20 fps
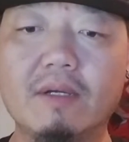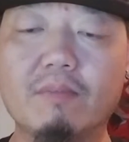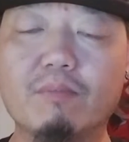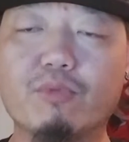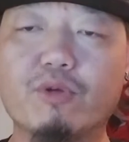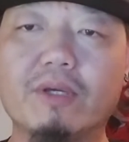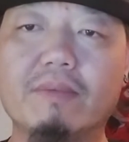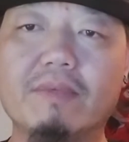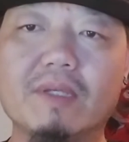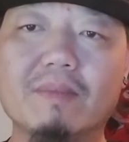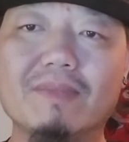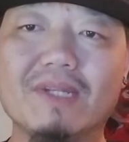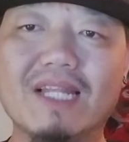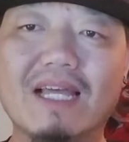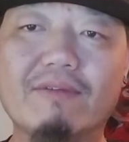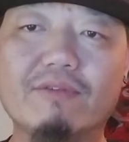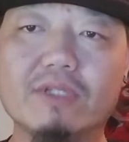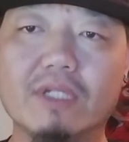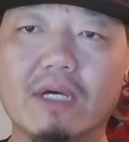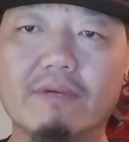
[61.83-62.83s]
premium
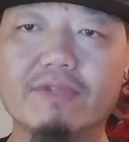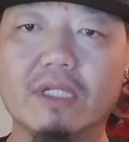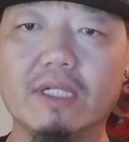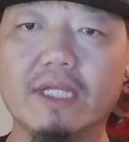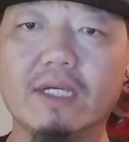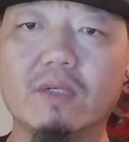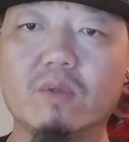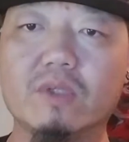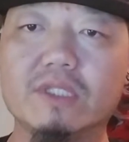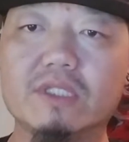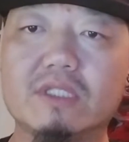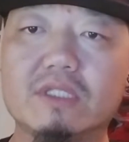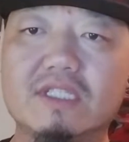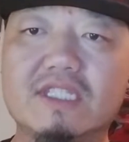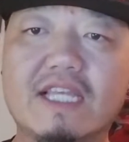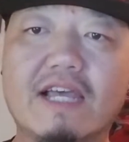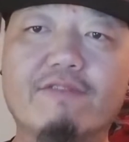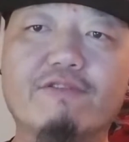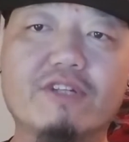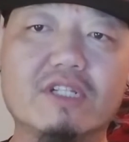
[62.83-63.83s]
level of the liquids
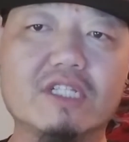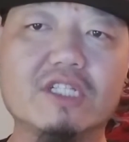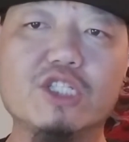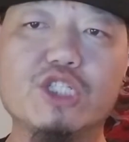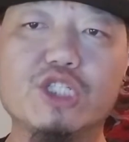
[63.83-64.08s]
definitely